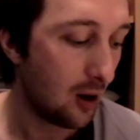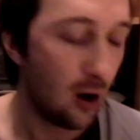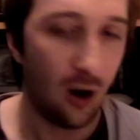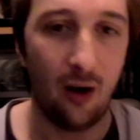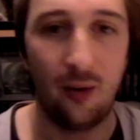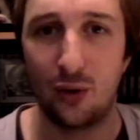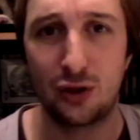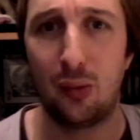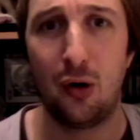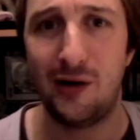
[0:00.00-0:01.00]

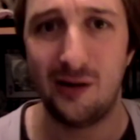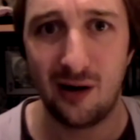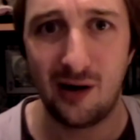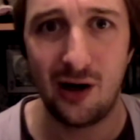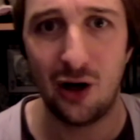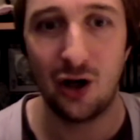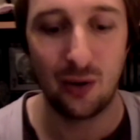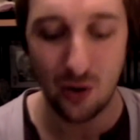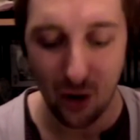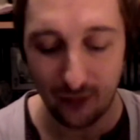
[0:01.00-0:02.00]
What's the point? You know,
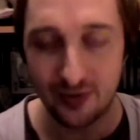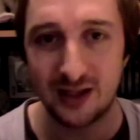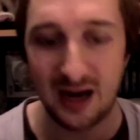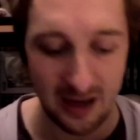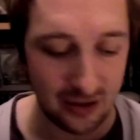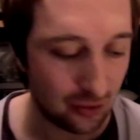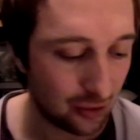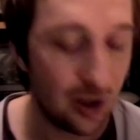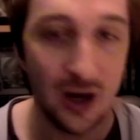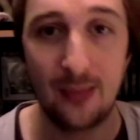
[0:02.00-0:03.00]
none of us are getting any
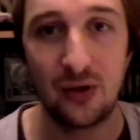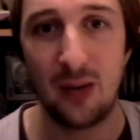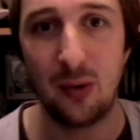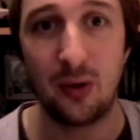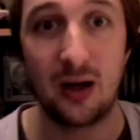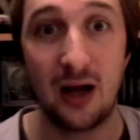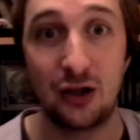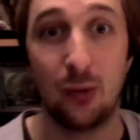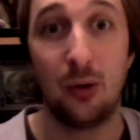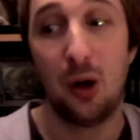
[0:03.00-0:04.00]
younger. I'm trying to build my
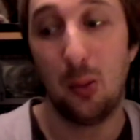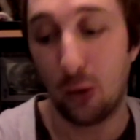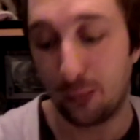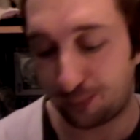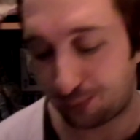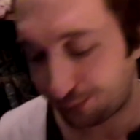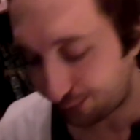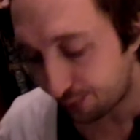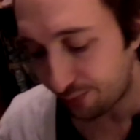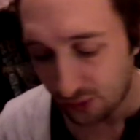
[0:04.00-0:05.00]
collection up. But
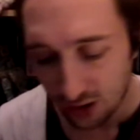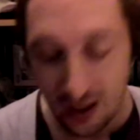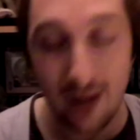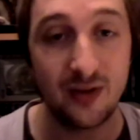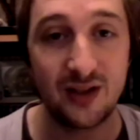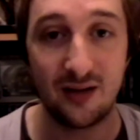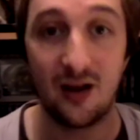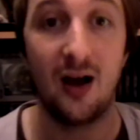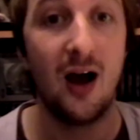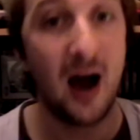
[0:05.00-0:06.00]
having said
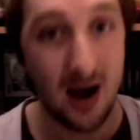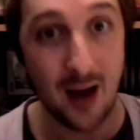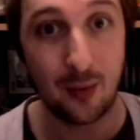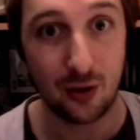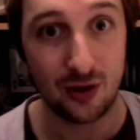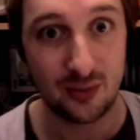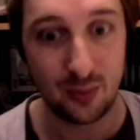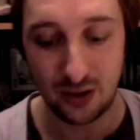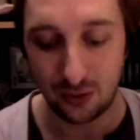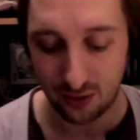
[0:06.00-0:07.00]
that, I am going to
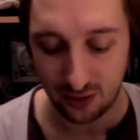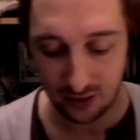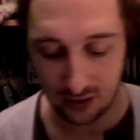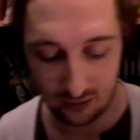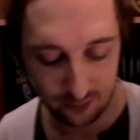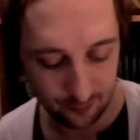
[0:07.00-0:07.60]
be using the